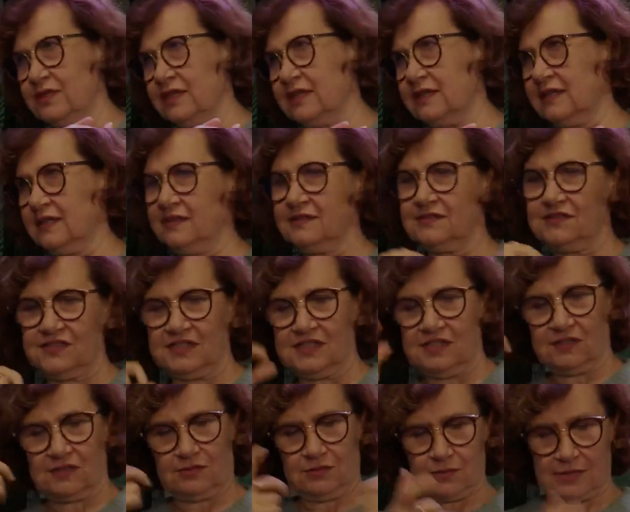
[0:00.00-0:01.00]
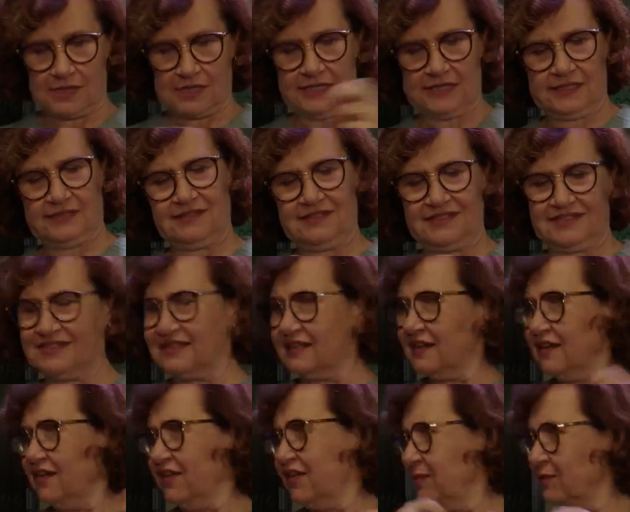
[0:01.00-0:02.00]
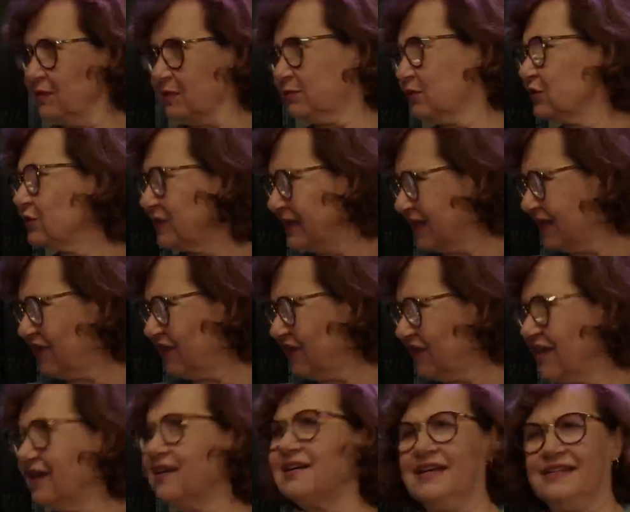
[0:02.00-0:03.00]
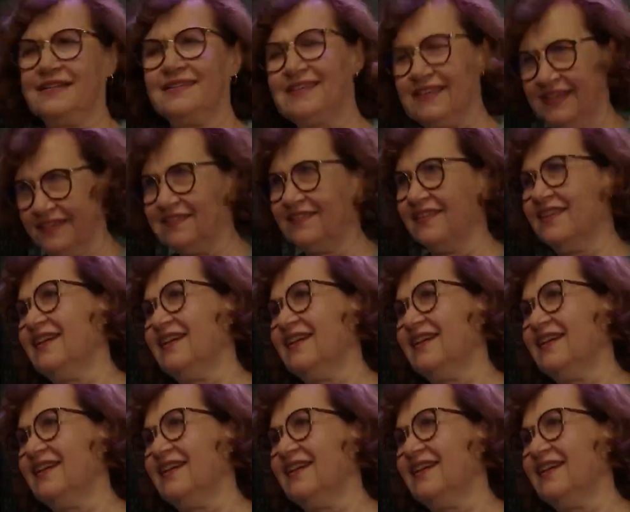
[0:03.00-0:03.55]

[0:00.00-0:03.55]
I can see how I can tie them up together, and then